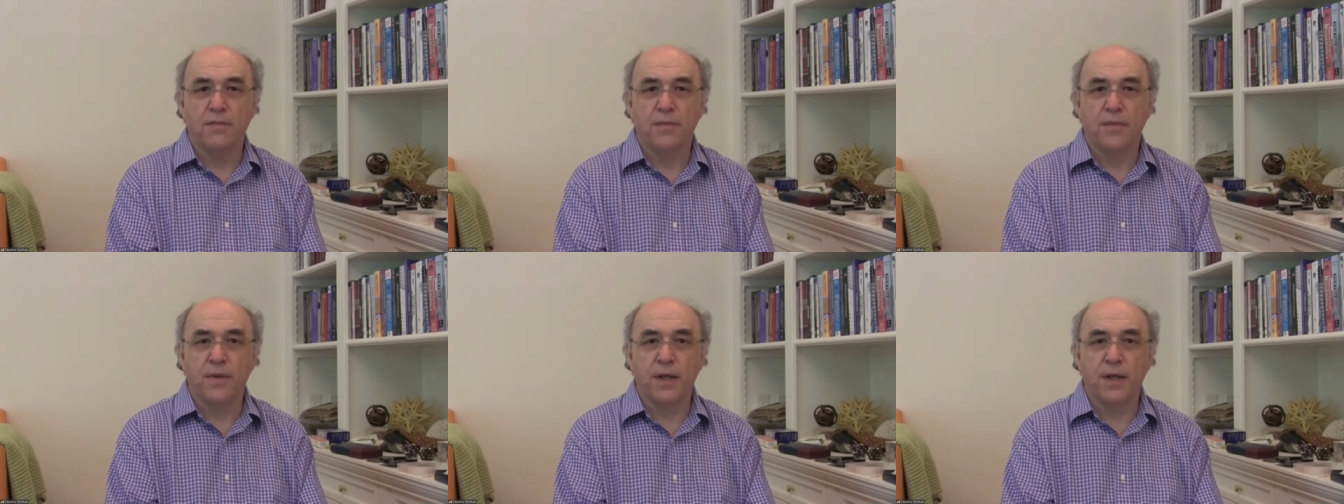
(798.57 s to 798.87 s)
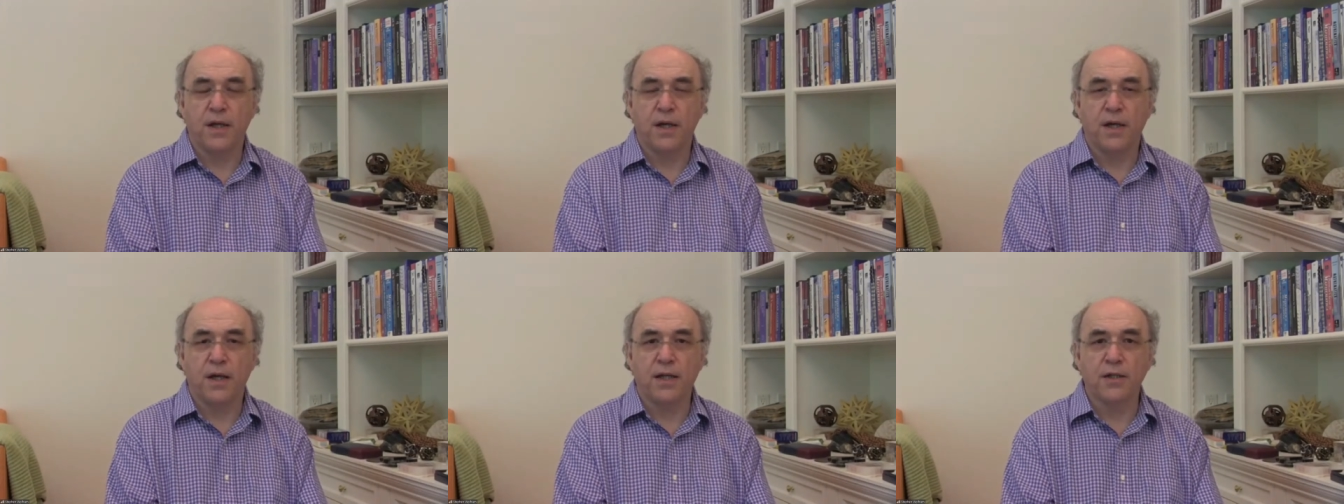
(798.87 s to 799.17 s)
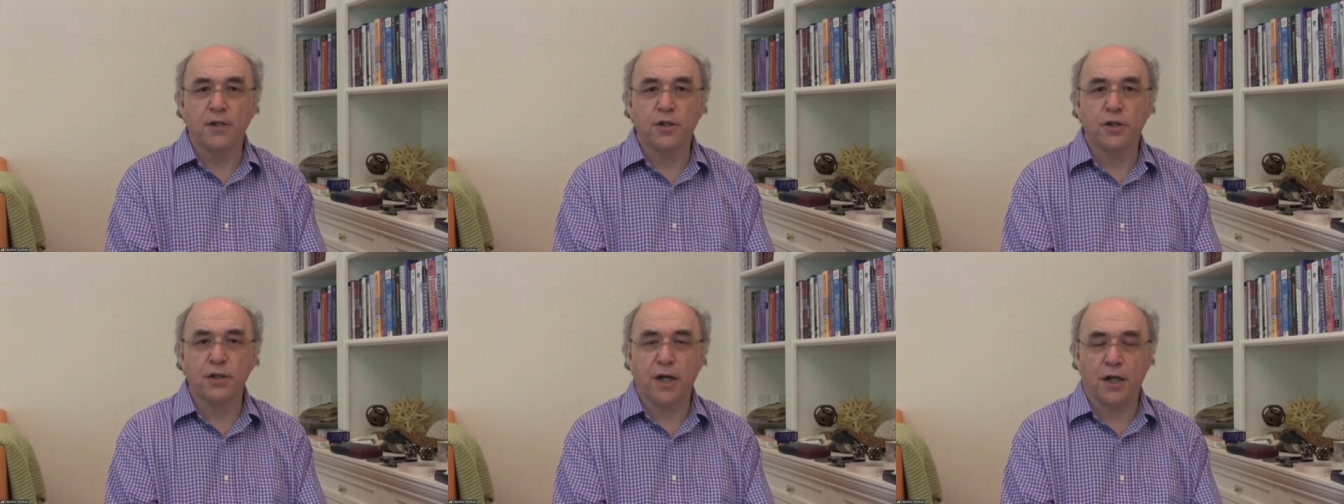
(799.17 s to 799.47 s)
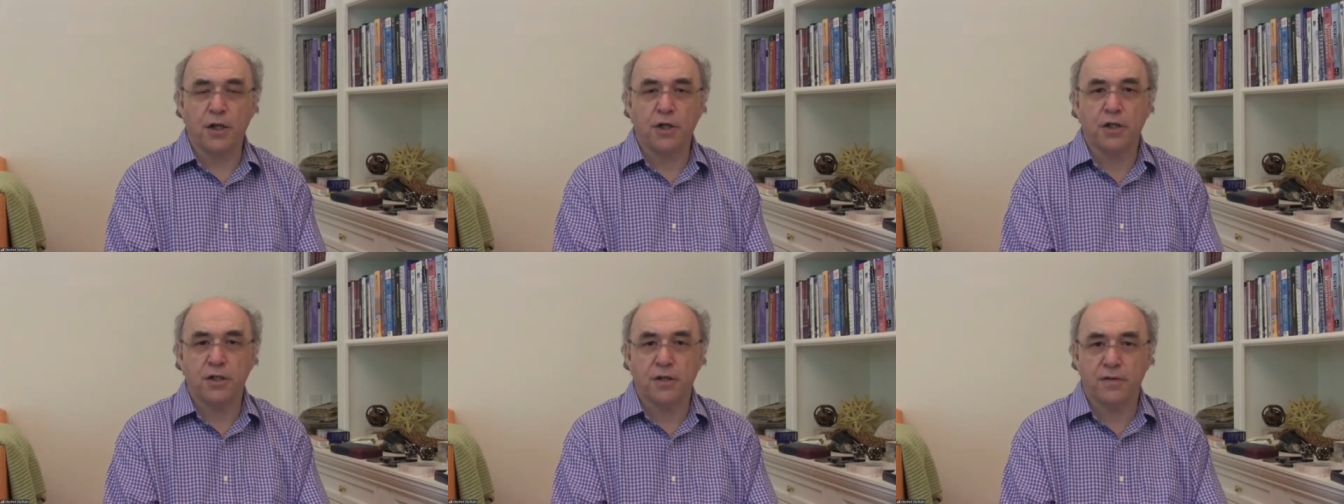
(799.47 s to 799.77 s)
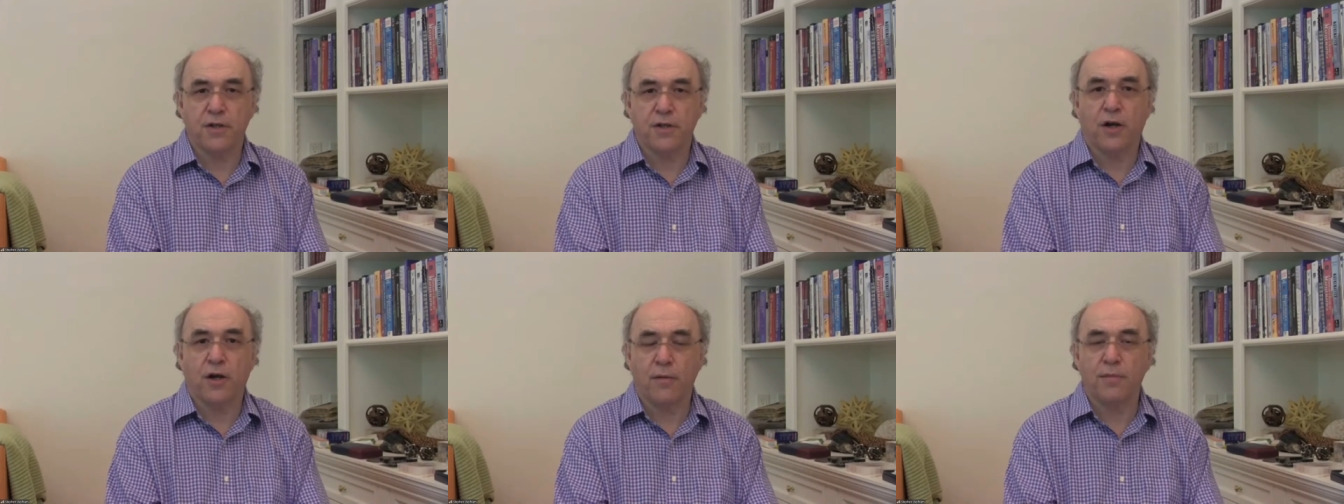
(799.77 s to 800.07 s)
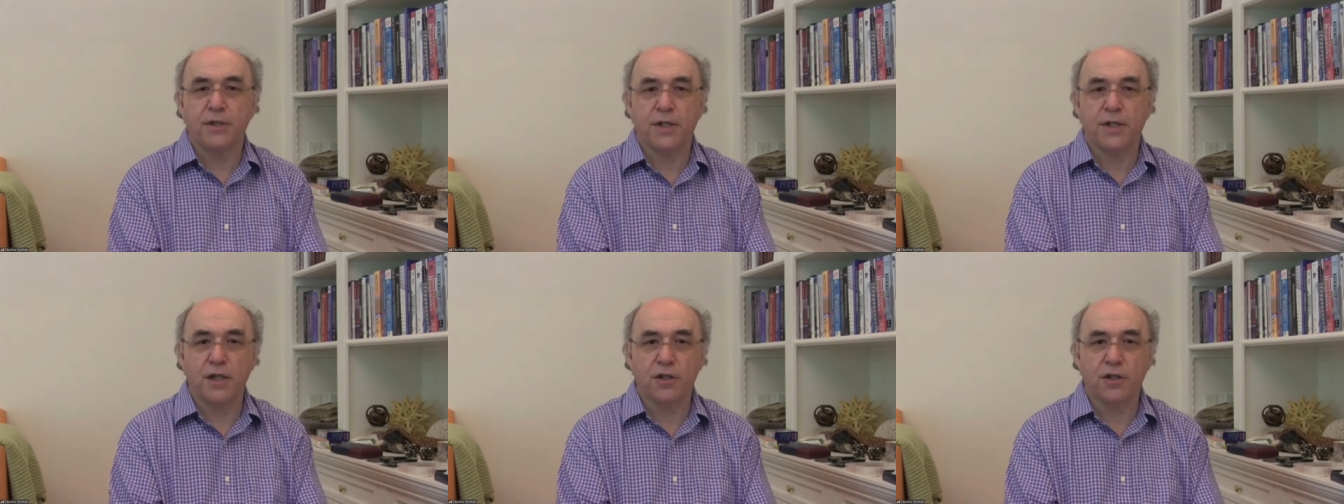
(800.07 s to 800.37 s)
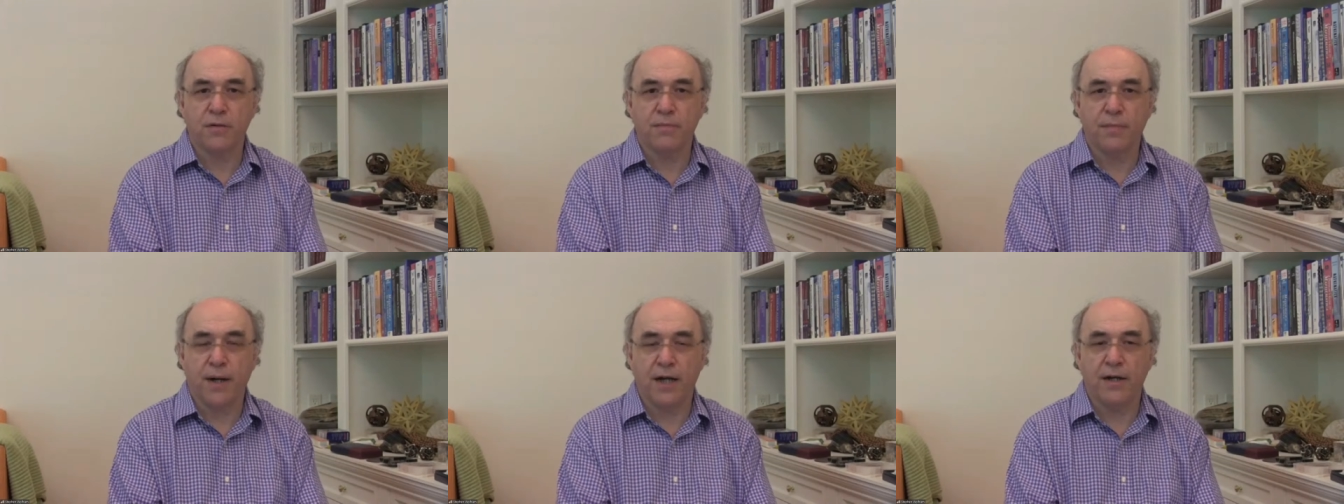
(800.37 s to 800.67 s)
the introduction of the
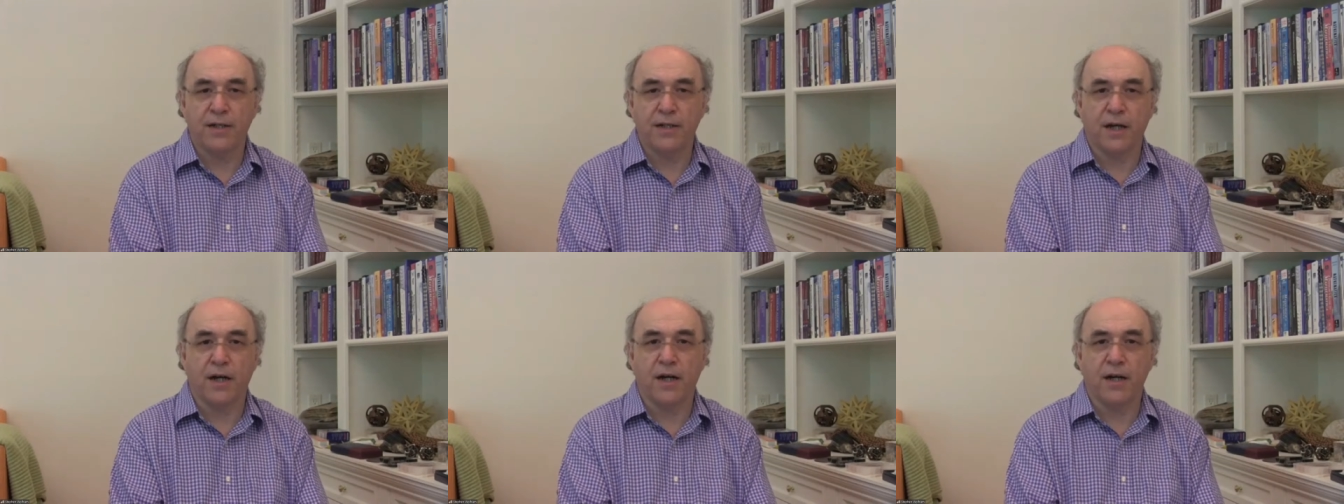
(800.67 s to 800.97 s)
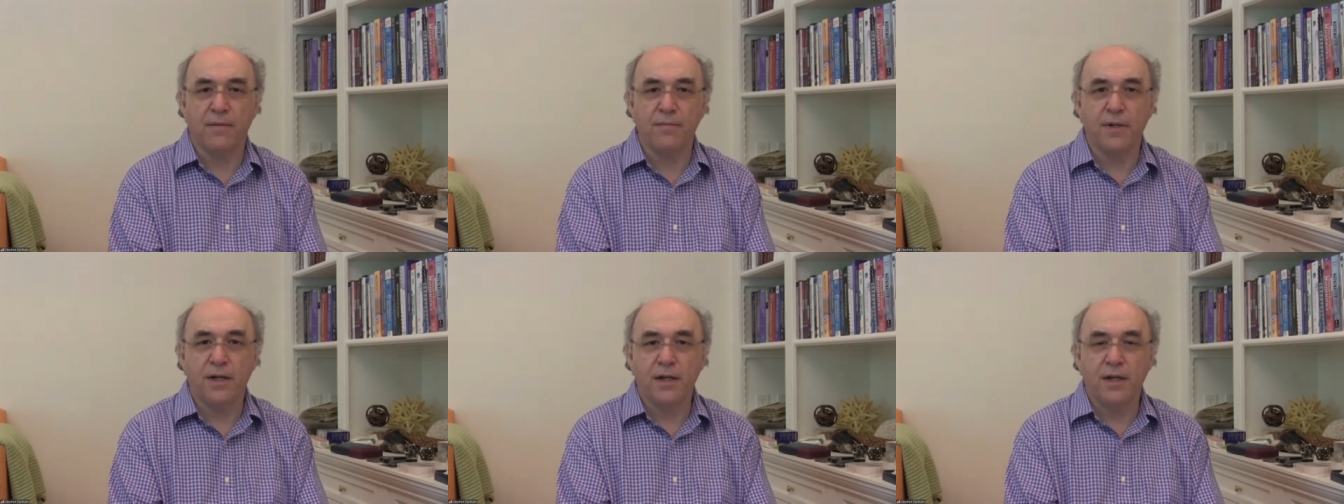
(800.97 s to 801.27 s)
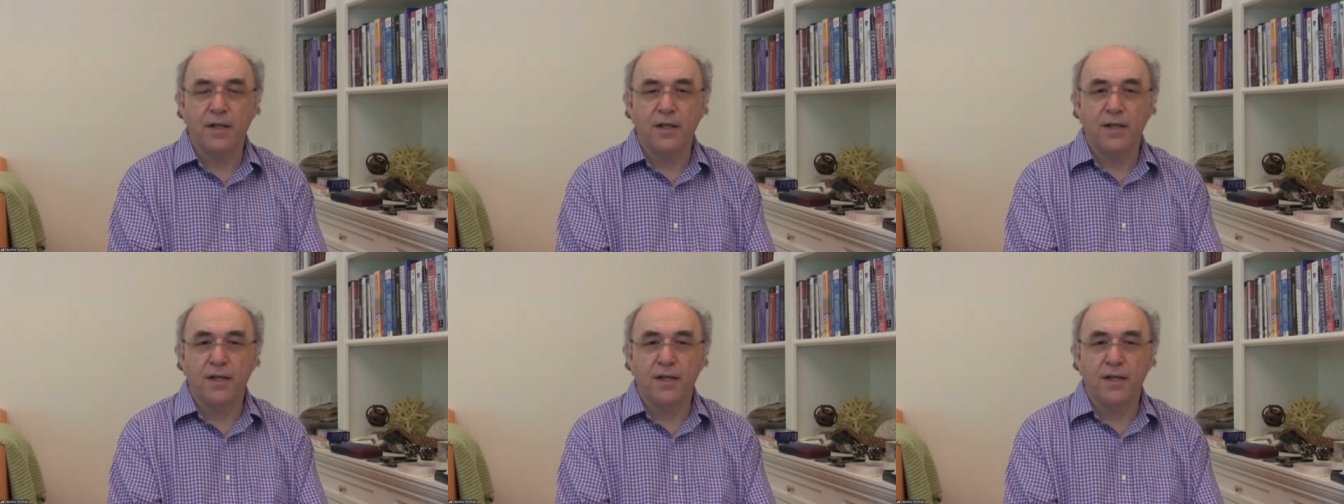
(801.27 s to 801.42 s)
computational paradigm